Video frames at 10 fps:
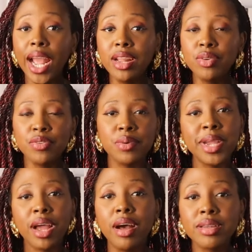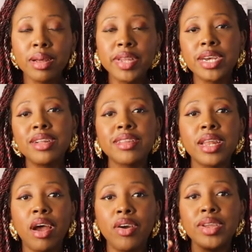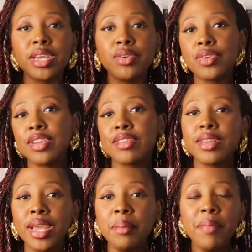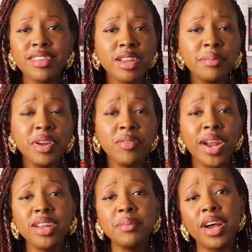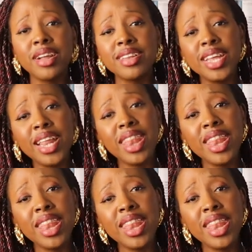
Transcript: I do for my own thumbnails and how you can do the same. It's gonna be right about